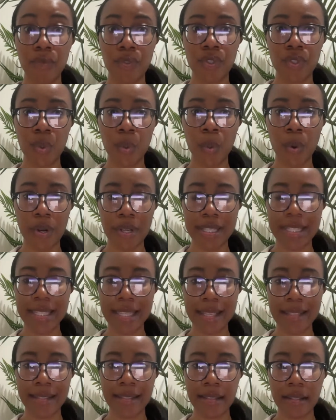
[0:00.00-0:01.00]
towards
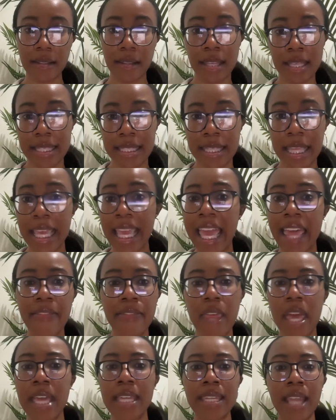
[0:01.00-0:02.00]
this thing,
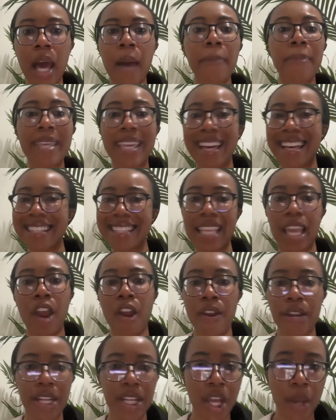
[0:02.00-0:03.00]
and not because they
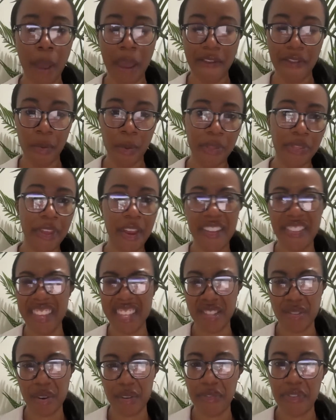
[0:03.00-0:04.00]
already know everyone there and they
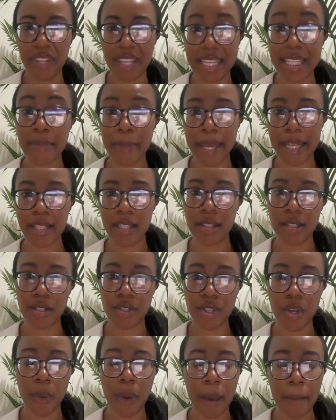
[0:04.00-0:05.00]
sort of feel expected to
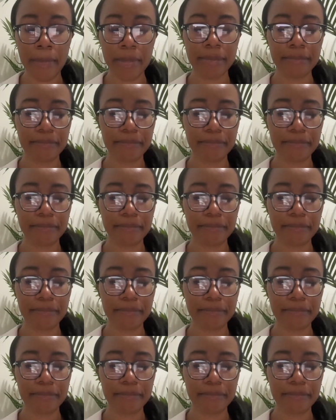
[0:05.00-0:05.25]
show up.